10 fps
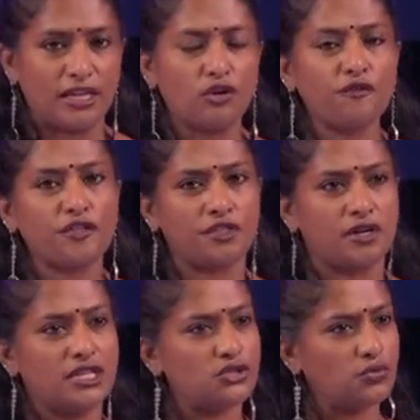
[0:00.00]
You know, for
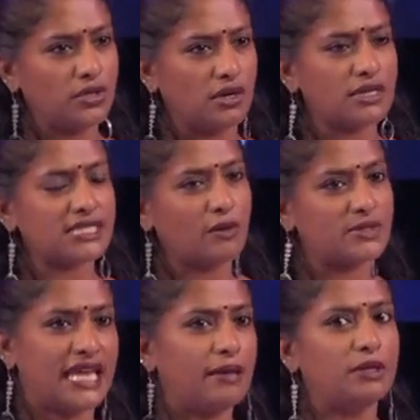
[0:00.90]
32 years, I was
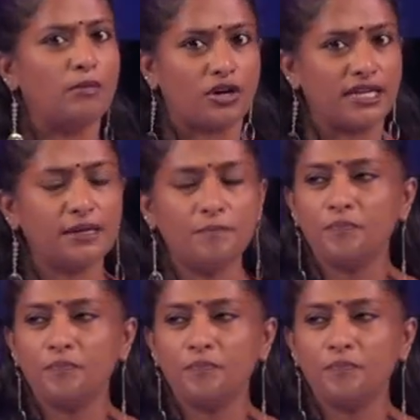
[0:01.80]
able bodied.